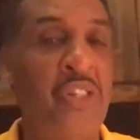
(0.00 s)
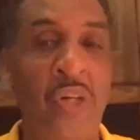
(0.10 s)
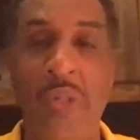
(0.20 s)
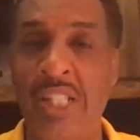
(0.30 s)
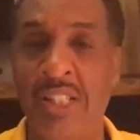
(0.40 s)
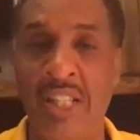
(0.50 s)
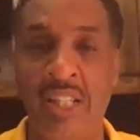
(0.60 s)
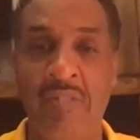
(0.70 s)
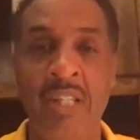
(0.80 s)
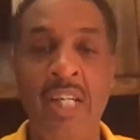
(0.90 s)
showing his
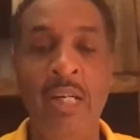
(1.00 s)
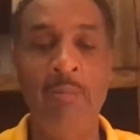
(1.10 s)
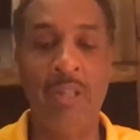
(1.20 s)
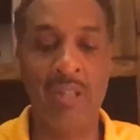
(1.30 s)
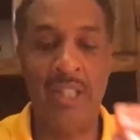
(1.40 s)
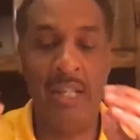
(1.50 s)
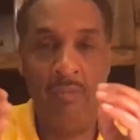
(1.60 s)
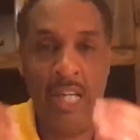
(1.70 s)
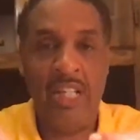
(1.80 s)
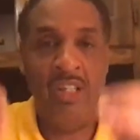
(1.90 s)
love because he,
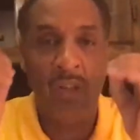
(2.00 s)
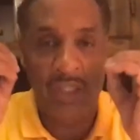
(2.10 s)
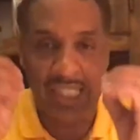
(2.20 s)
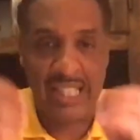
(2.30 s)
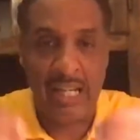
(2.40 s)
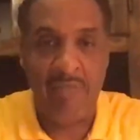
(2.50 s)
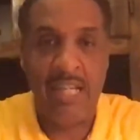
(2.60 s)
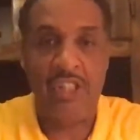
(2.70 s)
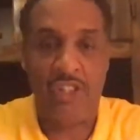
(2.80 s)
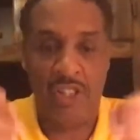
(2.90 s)
he knows that
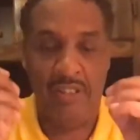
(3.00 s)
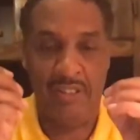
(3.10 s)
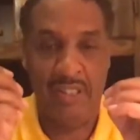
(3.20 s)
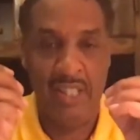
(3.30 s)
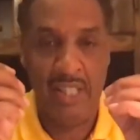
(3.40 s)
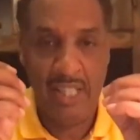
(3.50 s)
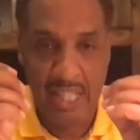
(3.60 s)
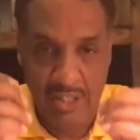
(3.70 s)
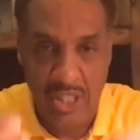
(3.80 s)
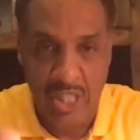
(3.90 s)
salvation
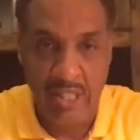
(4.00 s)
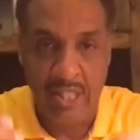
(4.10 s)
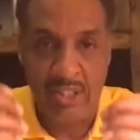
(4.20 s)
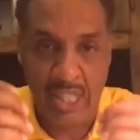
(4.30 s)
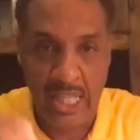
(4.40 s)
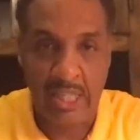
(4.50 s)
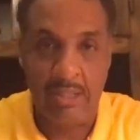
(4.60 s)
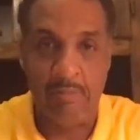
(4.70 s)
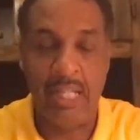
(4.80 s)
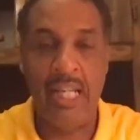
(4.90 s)
is in this
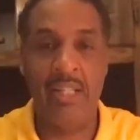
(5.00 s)
kingdom that he